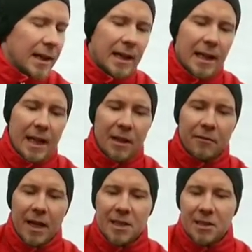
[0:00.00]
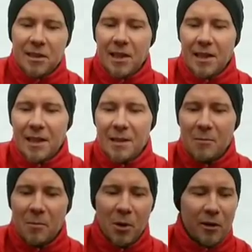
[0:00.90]
at the fastest
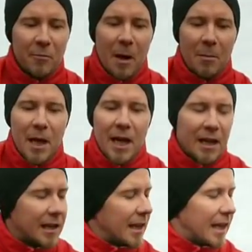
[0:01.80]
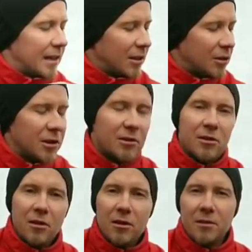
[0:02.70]
point of my bag and also the
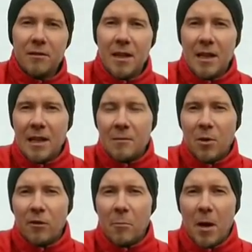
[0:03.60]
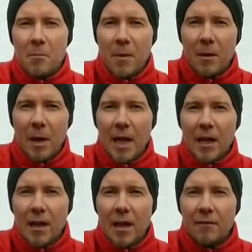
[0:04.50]
slowest point of my
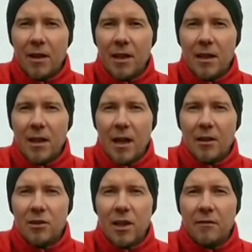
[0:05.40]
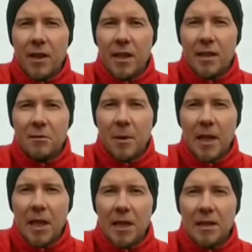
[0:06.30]
bag, I have other stuff than
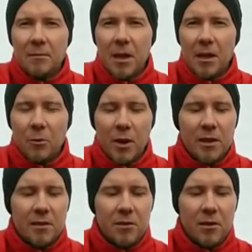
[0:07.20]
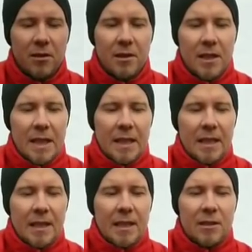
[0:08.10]
Discmania. Otherwise it's
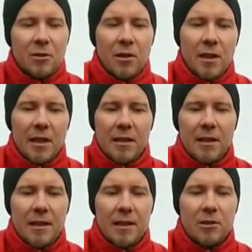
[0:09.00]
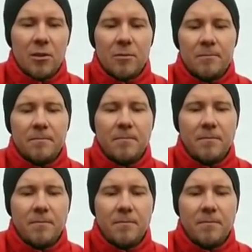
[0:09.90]
all in there. So